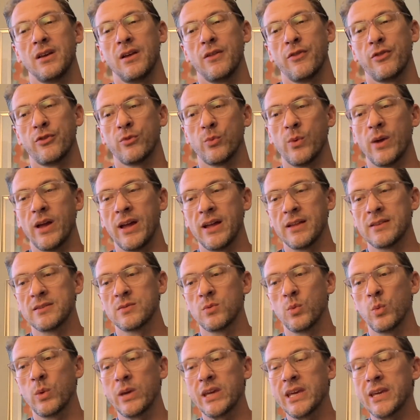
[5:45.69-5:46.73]
threads
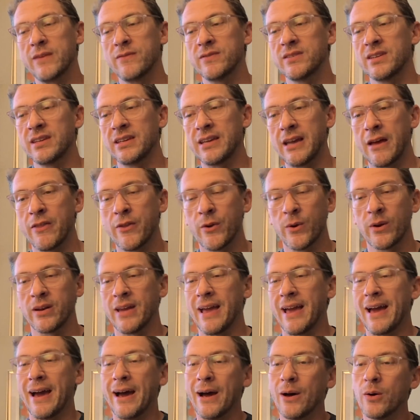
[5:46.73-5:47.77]
weave together and
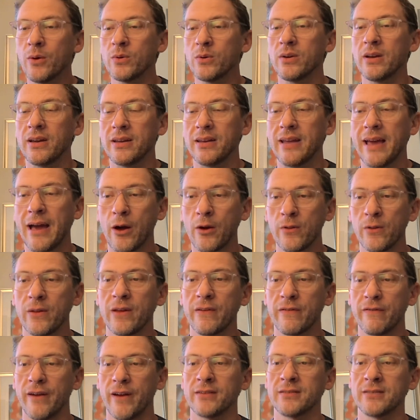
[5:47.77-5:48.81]
how do they
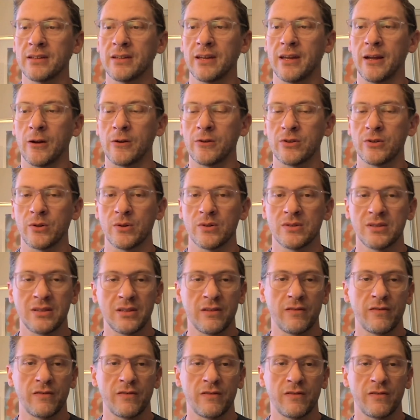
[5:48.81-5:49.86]
affect the characters in the
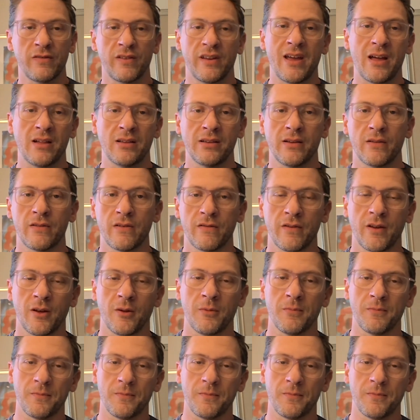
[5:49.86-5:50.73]
finale of the film.